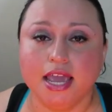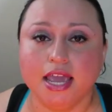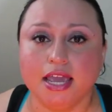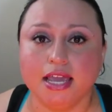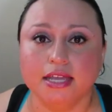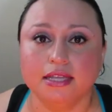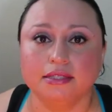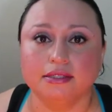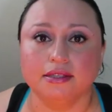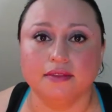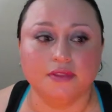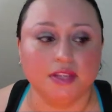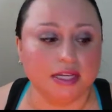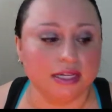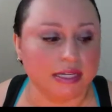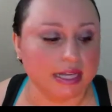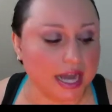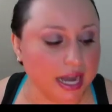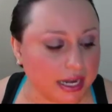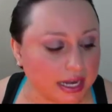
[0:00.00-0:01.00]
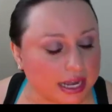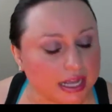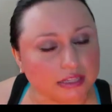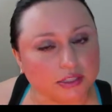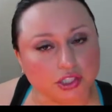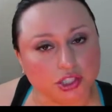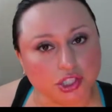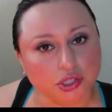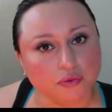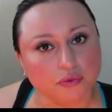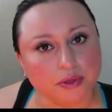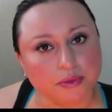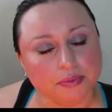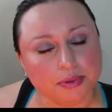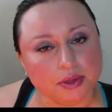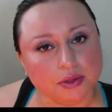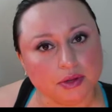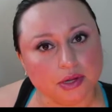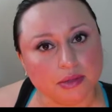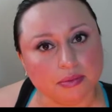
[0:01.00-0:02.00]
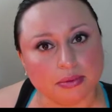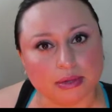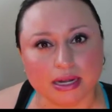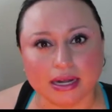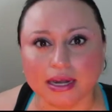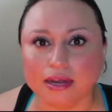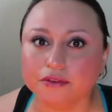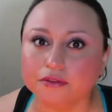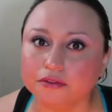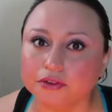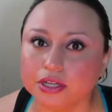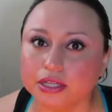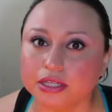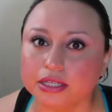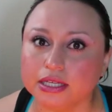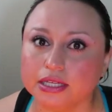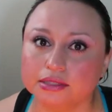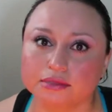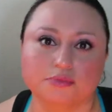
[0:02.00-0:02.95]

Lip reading: is that kind of has to do with beauty, but not really.